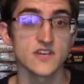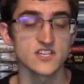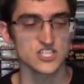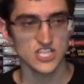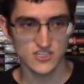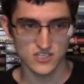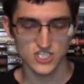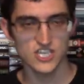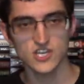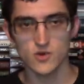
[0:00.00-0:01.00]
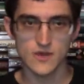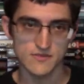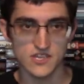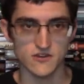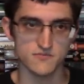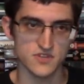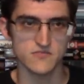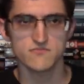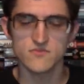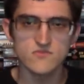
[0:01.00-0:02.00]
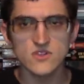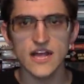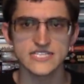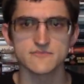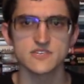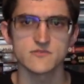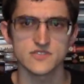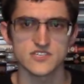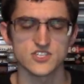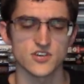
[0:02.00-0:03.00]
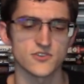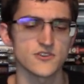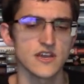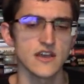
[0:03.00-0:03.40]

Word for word: she and Noemi are, you know, glad to be with each other,